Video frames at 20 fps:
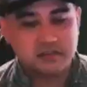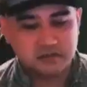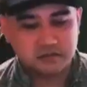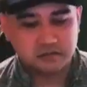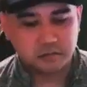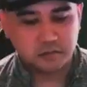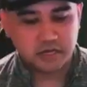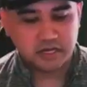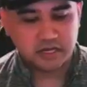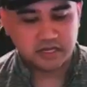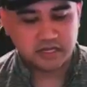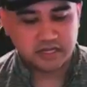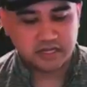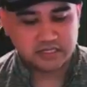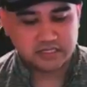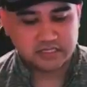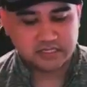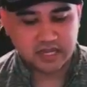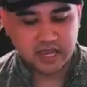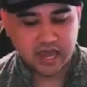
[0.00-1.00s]
right,
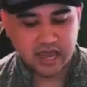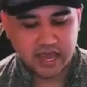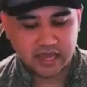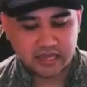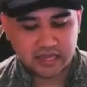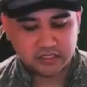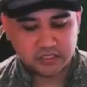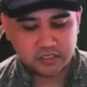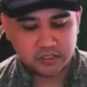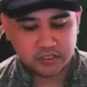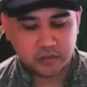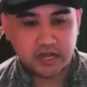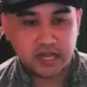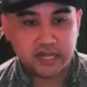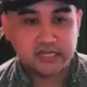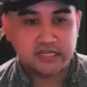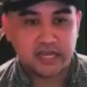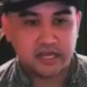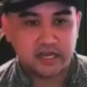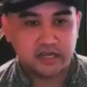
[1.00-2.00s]
gets tied to an
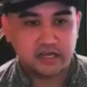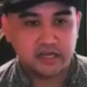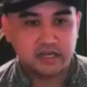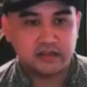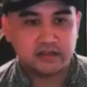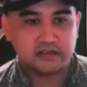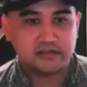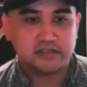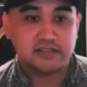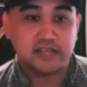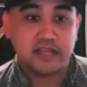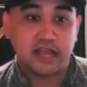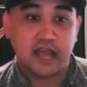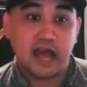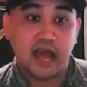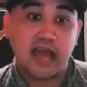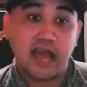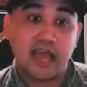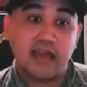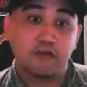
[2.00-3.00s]
identity that says like
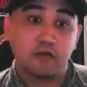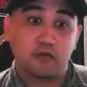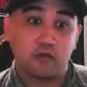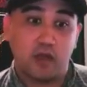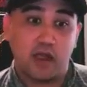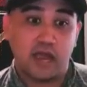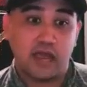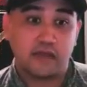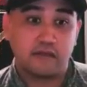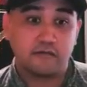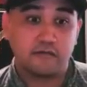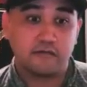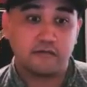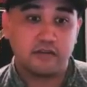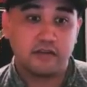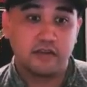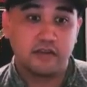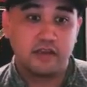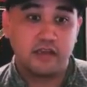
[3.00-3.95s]
I have arrived